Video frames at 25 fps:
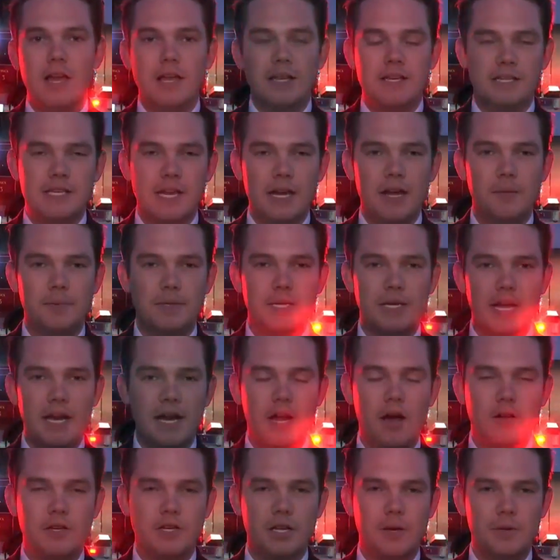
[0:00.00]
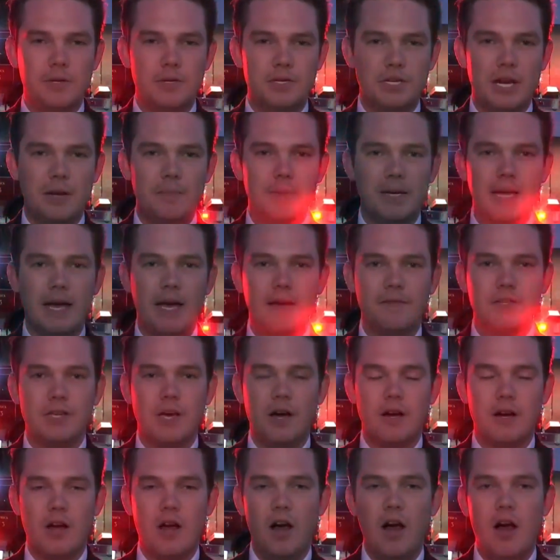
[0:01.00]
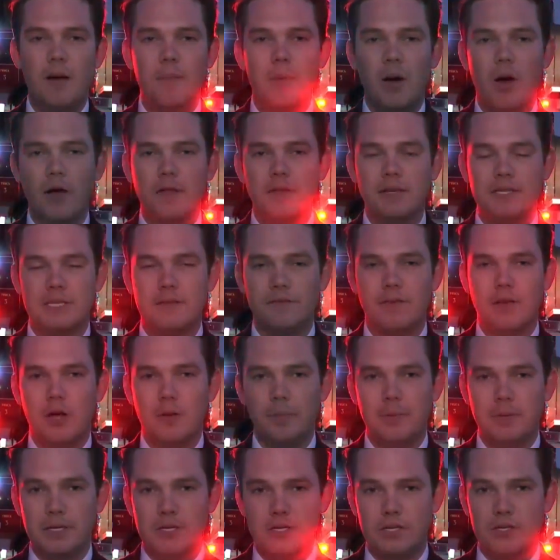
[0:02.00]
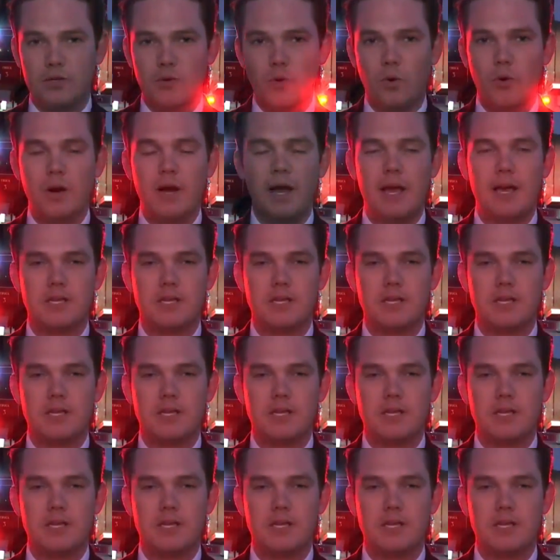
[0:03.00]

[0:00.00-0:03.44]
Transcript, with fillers: Stay up to date on WJBF.com on this developing story,